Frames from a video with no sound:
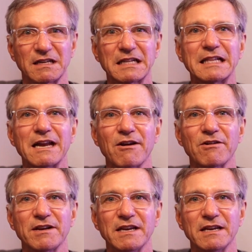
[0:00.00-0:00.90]

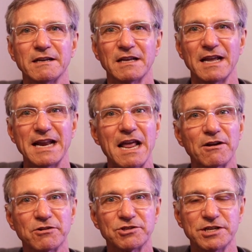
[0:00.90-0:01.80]
clarity and
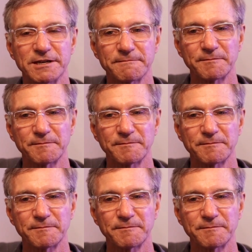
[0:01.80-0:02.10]
energy.